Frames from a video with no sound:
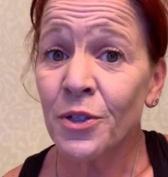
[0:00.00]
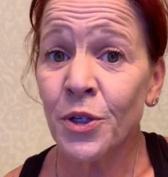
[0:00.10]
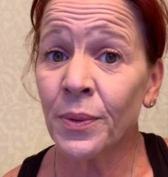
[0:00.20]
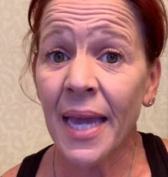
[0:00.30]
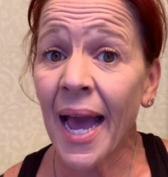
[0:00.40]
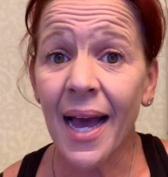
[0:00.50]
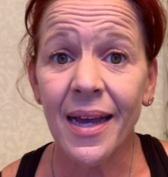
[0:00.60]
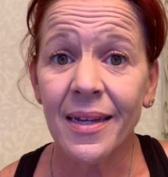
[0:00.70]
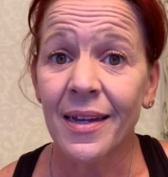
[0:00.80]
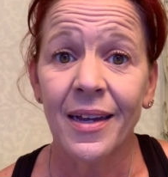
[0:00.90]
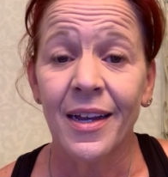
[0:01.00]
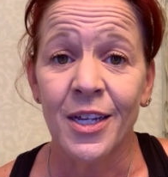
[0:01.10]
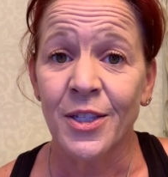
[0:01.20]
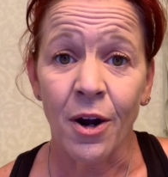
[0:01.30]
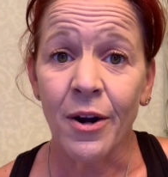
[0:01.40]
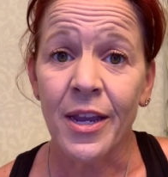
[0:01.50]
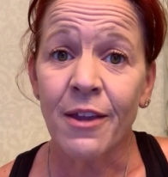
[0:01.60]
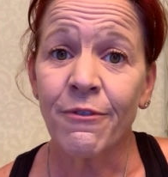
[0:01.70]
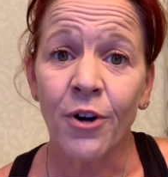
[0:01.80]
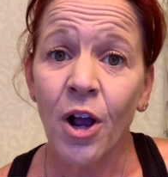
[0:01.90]
So yeah.
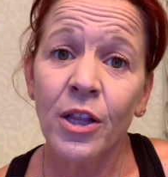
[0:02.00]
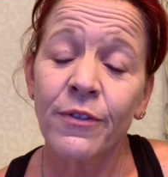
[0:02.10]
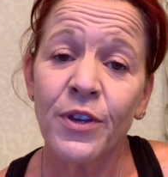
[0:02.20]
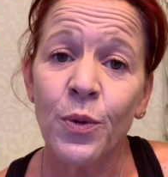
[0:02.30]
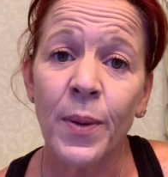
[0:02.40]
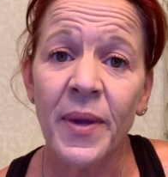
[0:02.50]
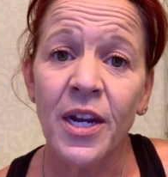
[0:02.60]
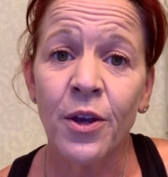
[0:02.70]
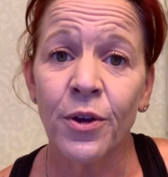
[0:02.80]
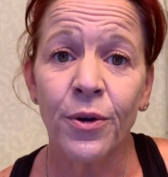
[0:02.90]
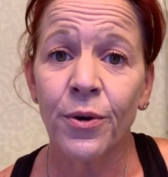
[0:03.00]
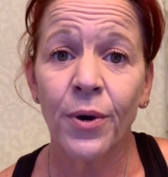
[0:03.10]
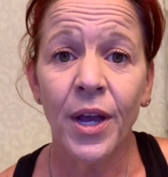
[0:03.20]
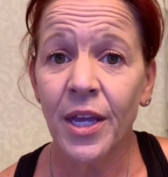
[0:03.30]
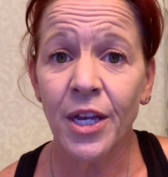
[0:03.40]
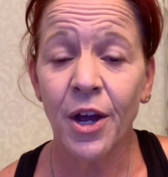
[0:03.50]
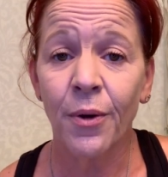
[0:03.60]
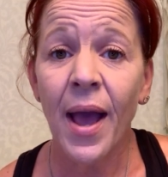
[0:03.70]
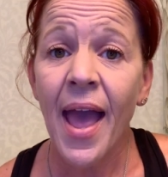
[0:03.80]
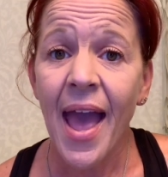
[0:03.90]
Sorry for all of you women who, you
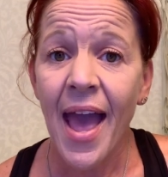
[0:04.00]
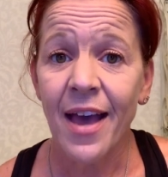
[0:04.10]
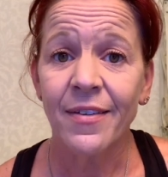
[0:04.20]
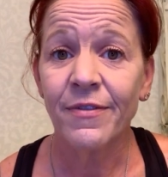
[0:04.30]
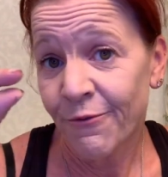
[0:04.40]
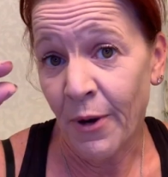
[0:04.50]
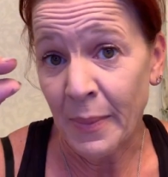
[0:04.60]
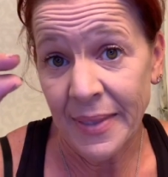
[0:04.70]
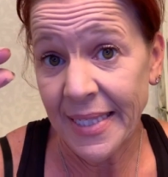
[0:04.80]
know, have from